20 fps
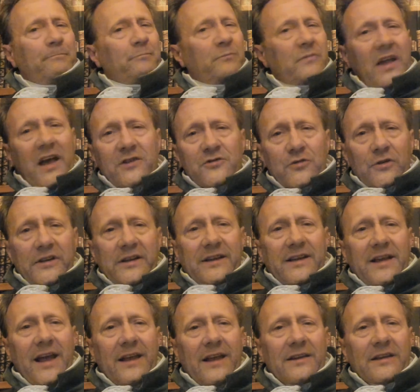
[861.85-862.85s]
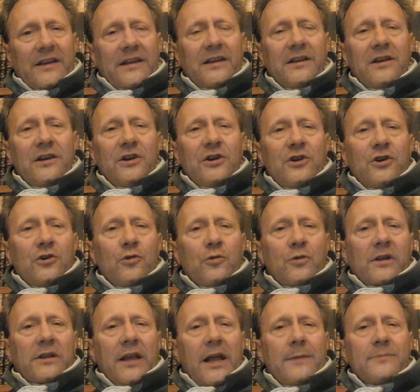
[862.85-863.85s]
Naturally, Kendi, who
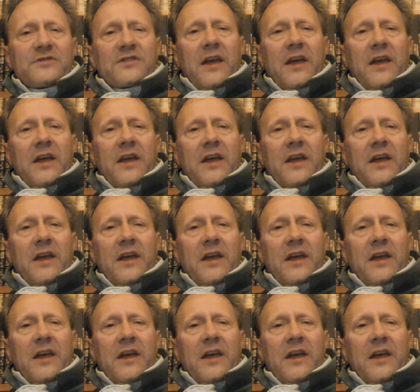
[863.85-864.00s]
claims